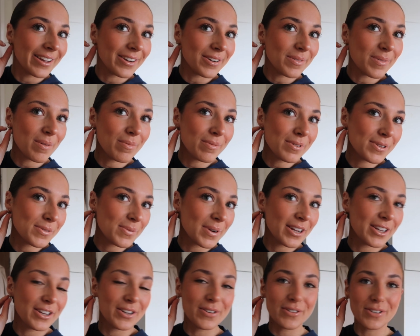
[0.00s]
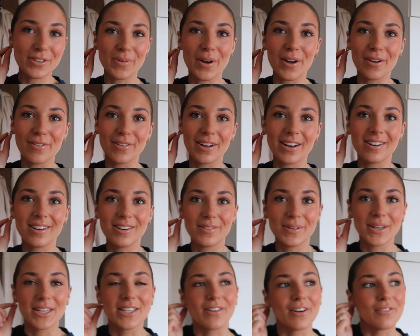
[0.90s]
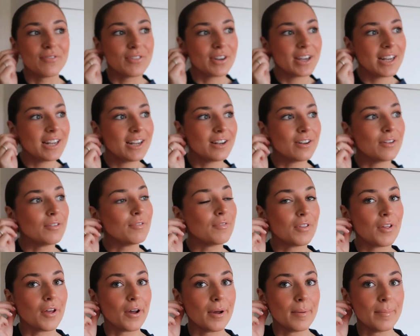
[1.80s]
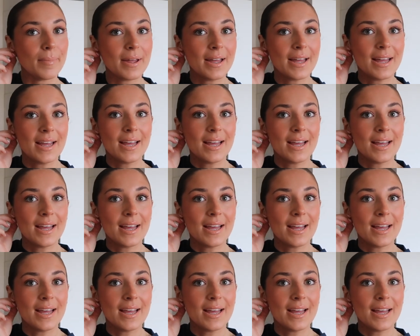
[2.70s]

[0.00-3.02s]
Who remembers when I used to work with Ana Luisa? I really love them.